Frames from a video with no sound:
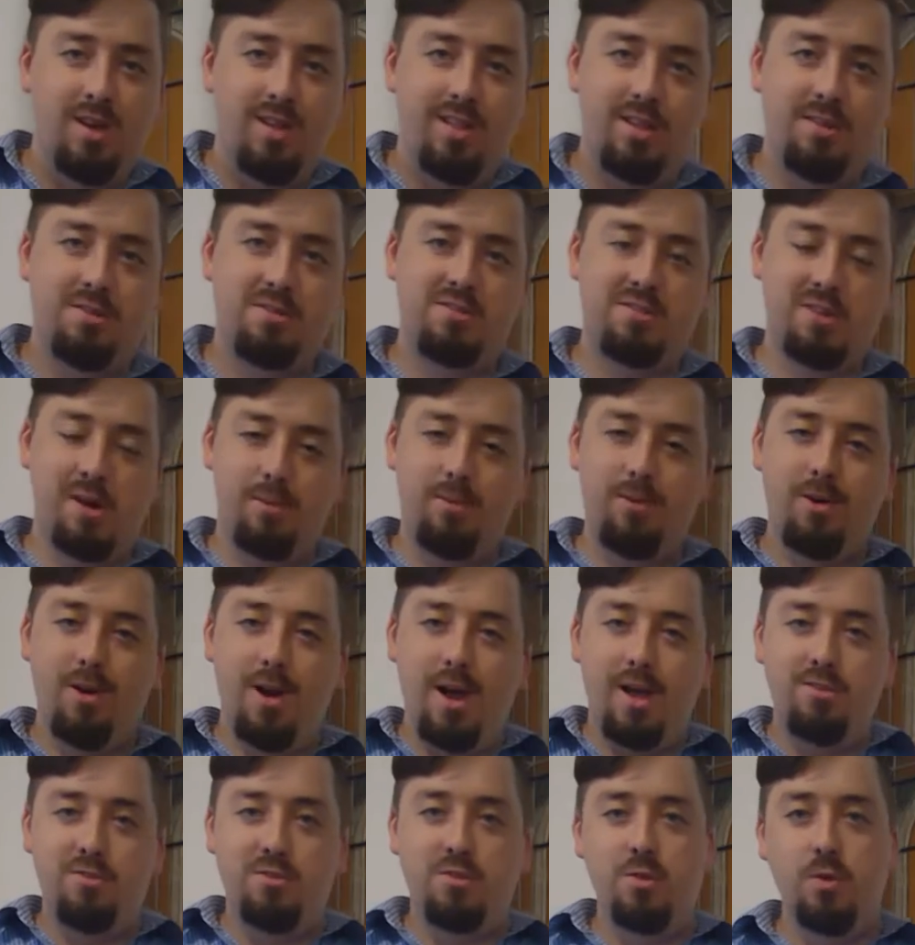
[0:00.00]
This summer,
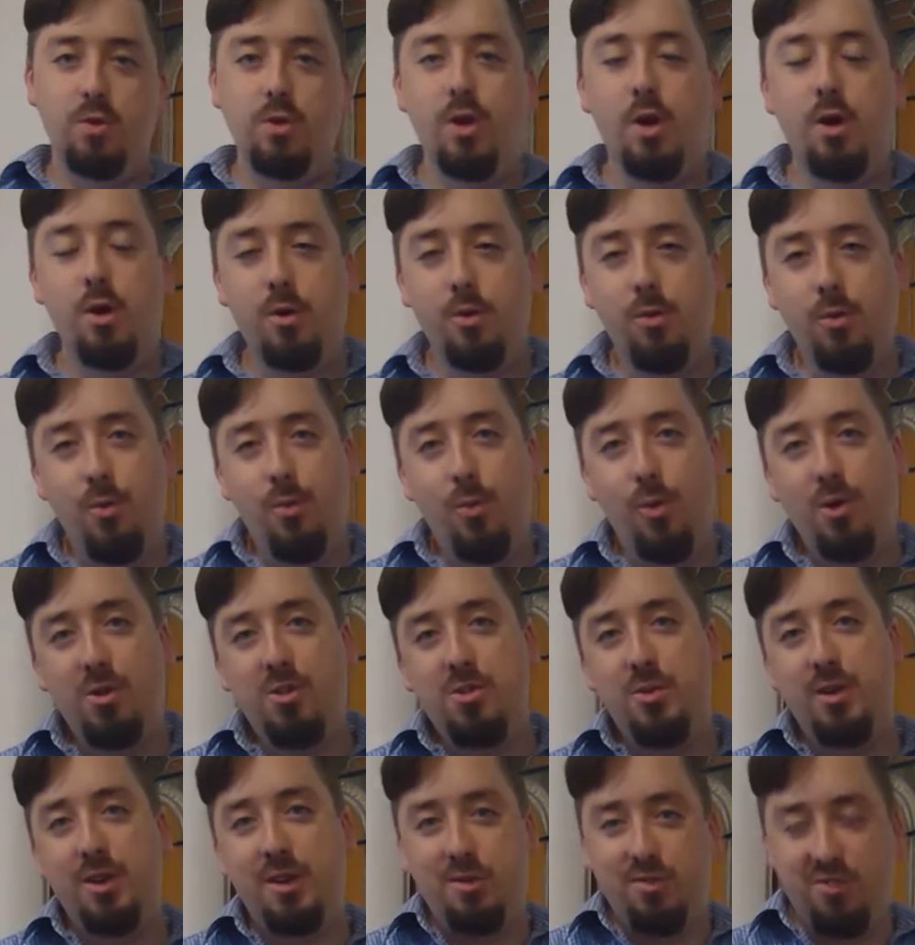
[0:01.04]
as you know, we're
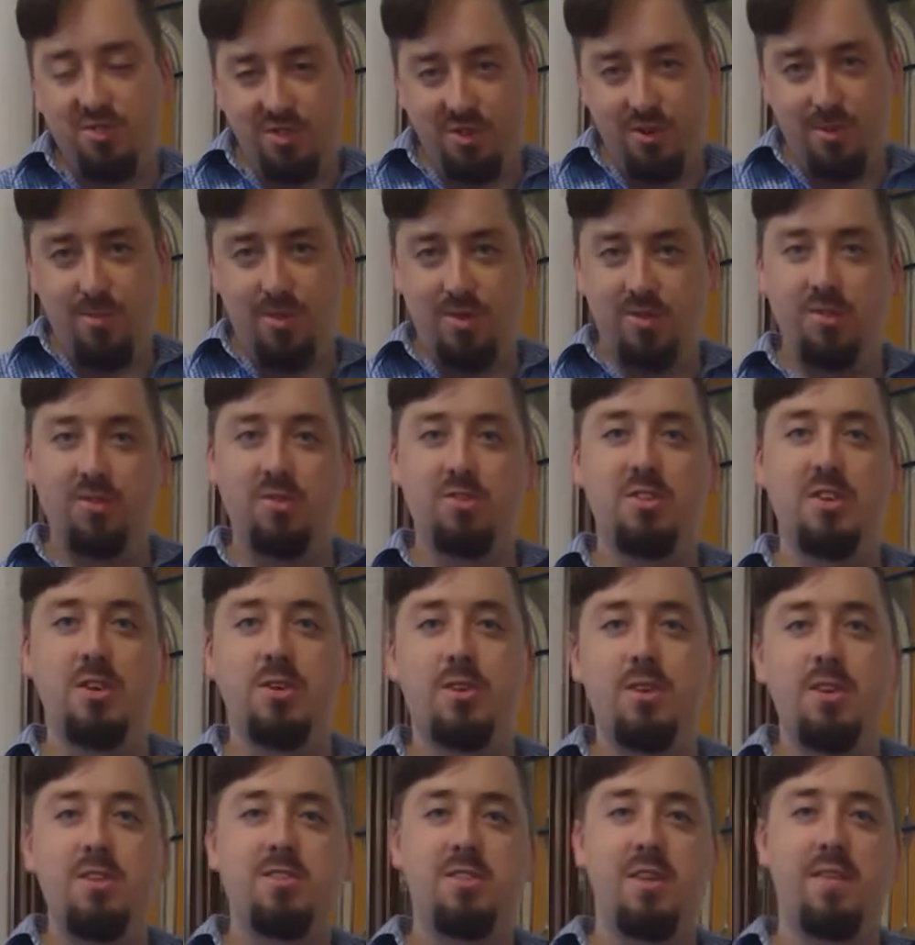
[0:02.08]
doing a sermon
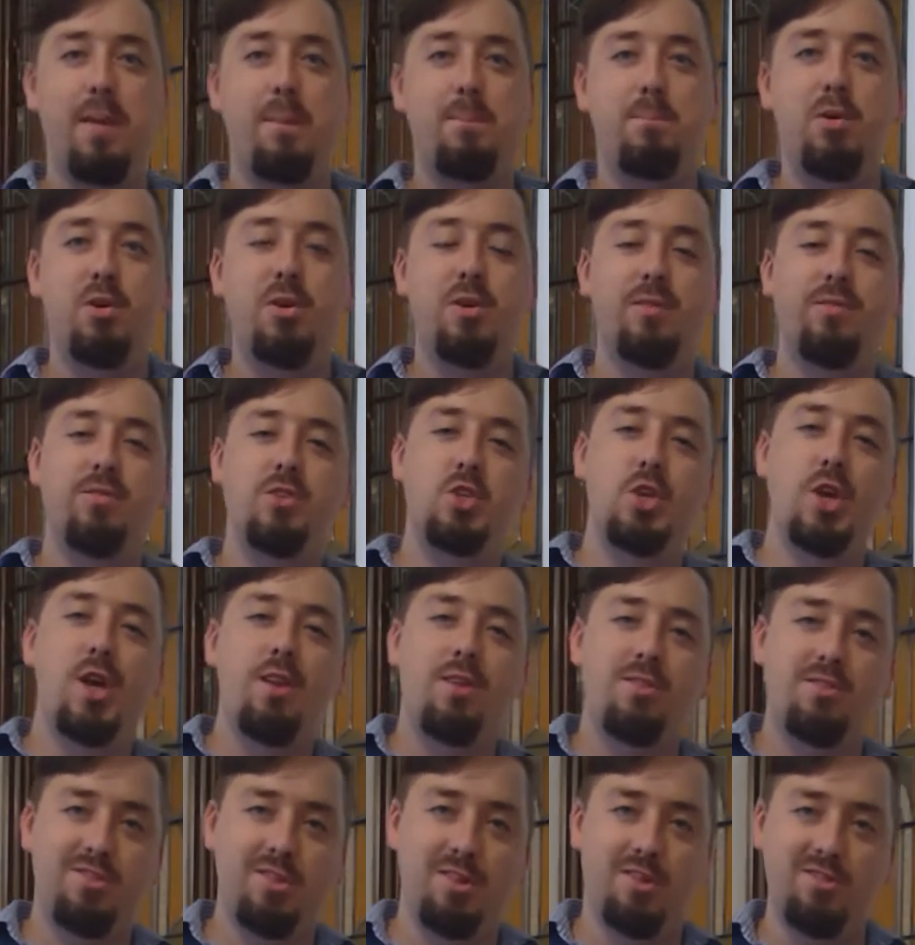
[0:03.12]
series on the book of
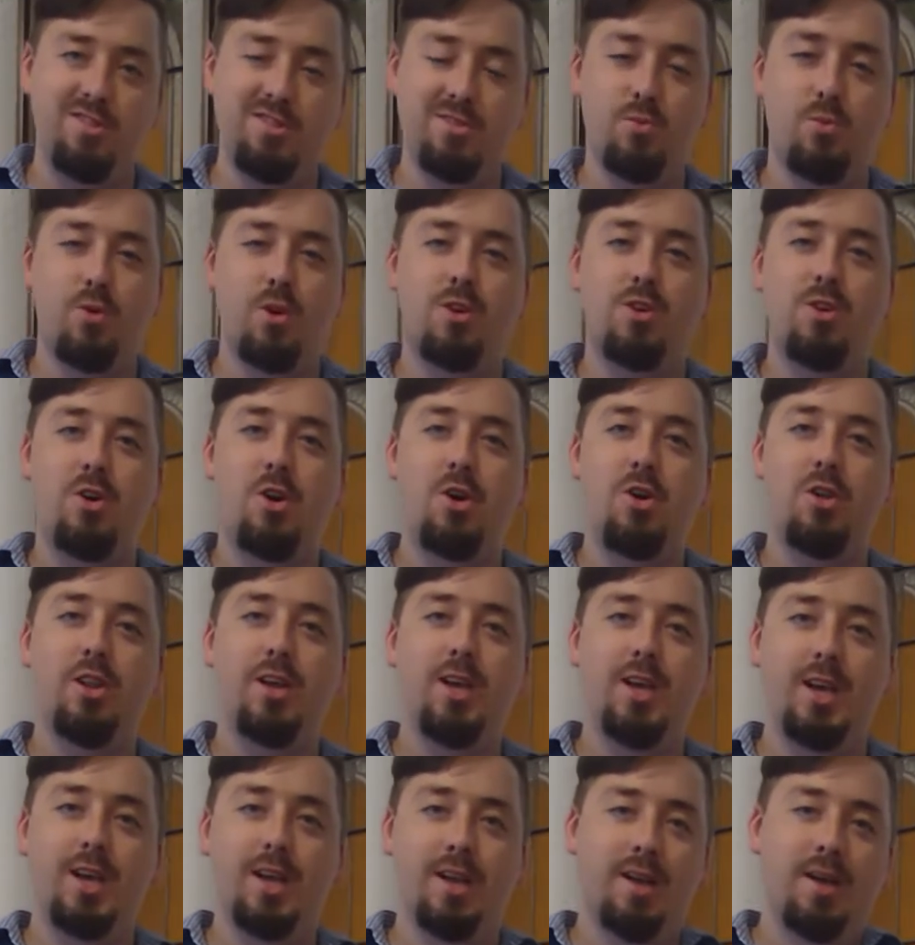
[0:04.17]
Genesis, and we're
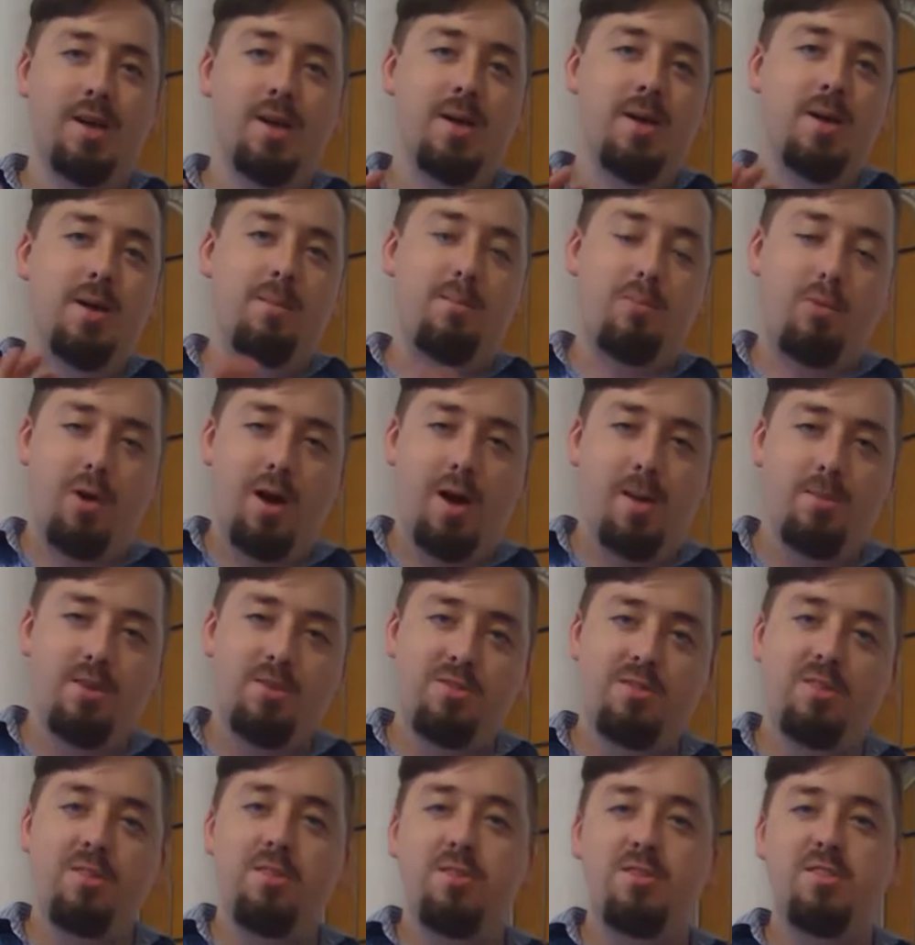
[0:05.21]
calling it
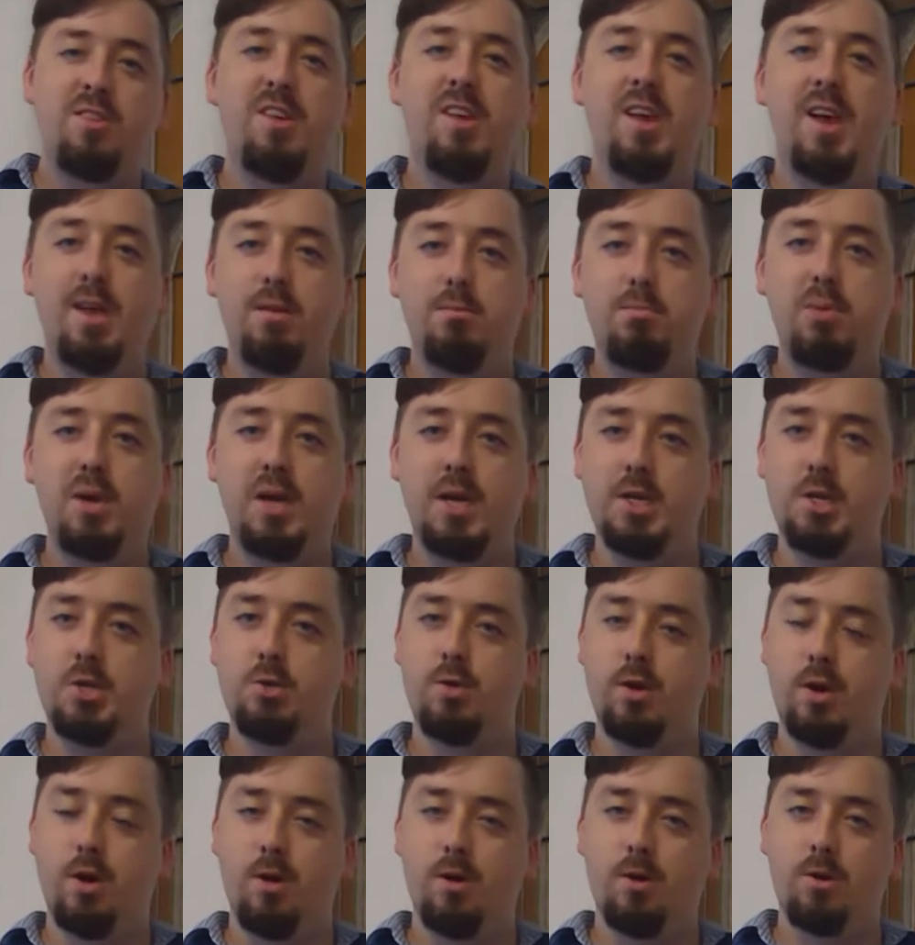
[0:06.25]
Promises and
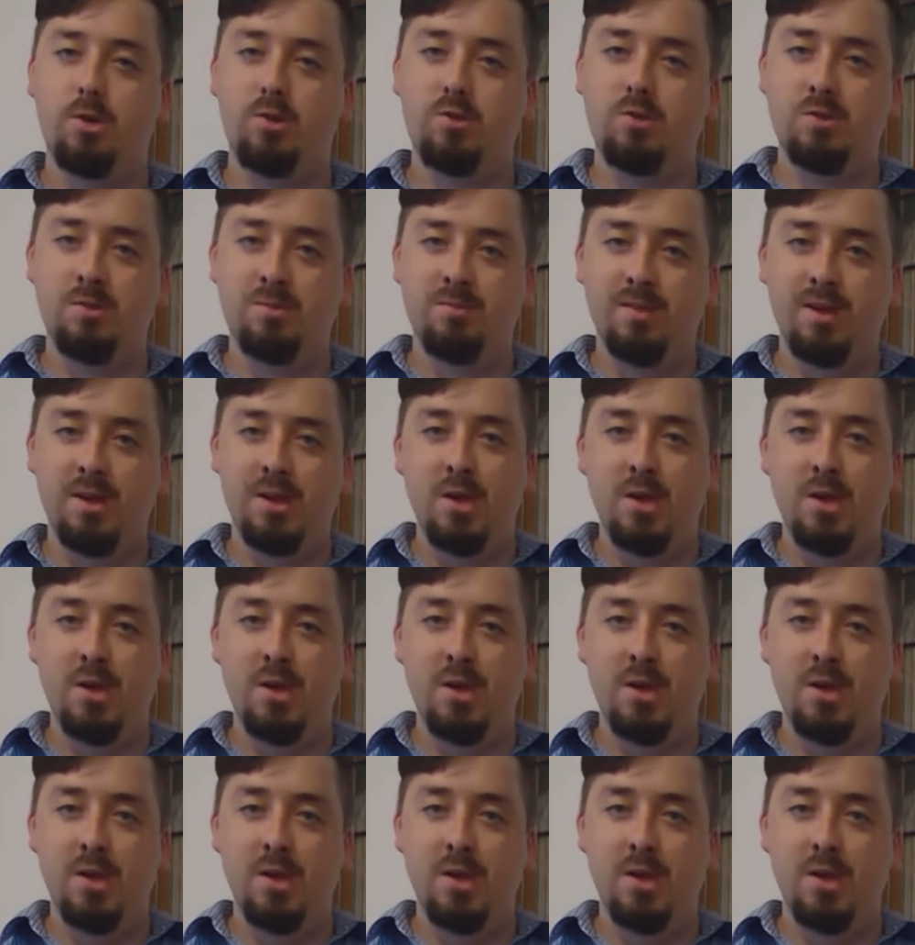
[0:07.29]
Patriarchs.